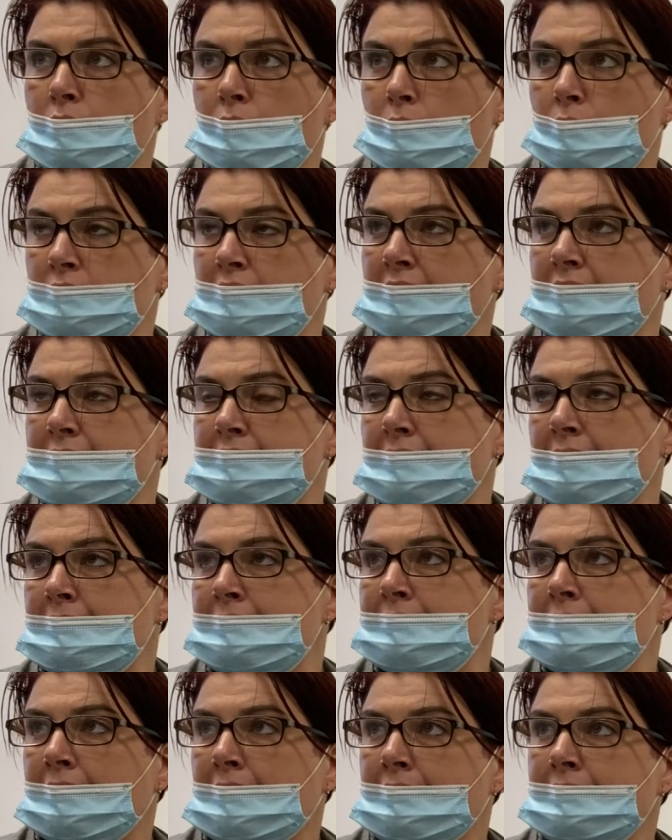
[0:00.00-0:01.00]
holding it 10
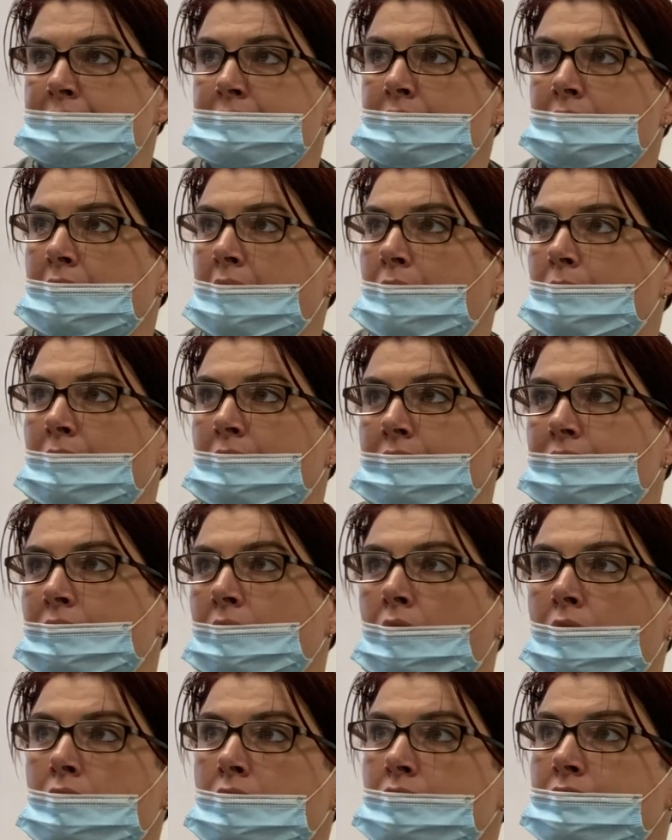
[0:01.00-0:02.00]
seconds, allowing
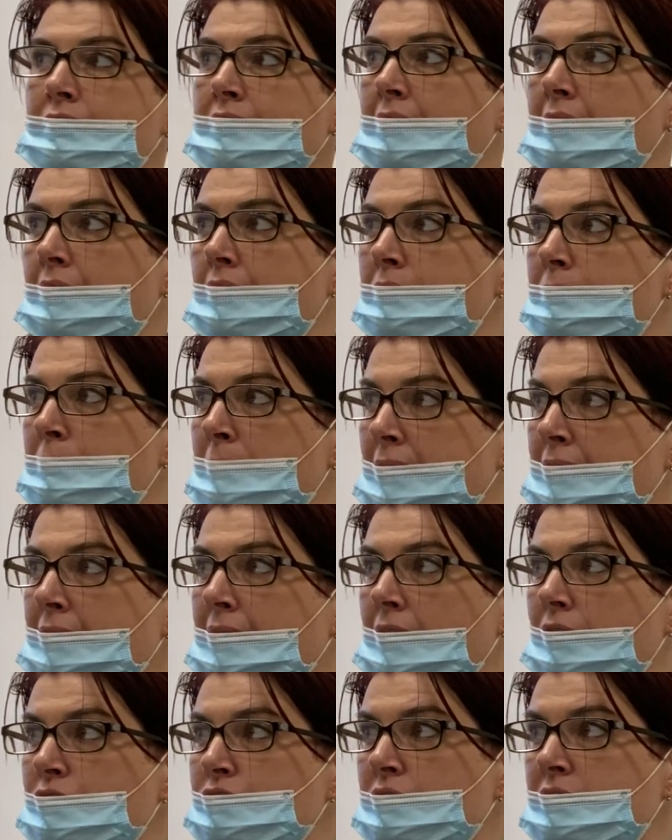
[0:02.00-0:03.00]
for all of that
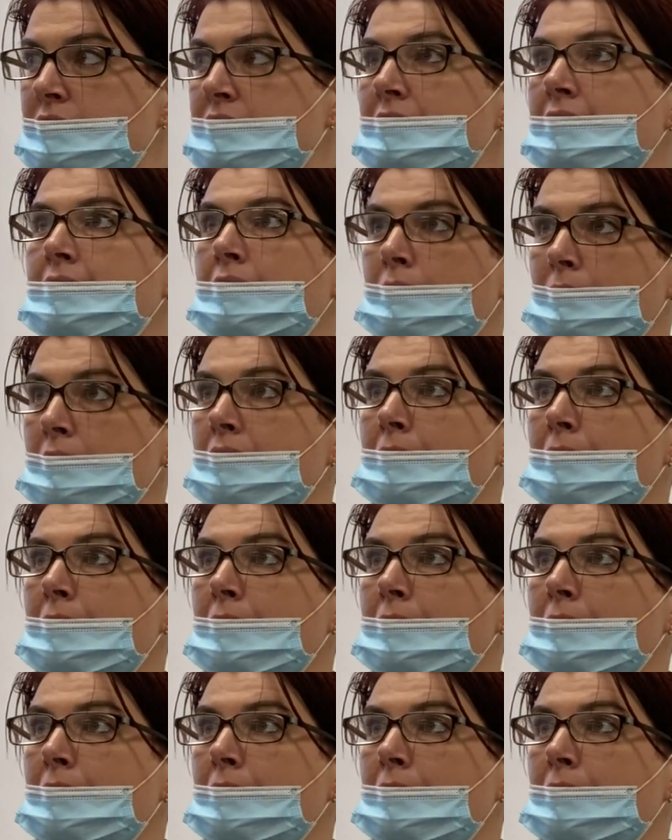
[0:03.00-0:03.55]
medication to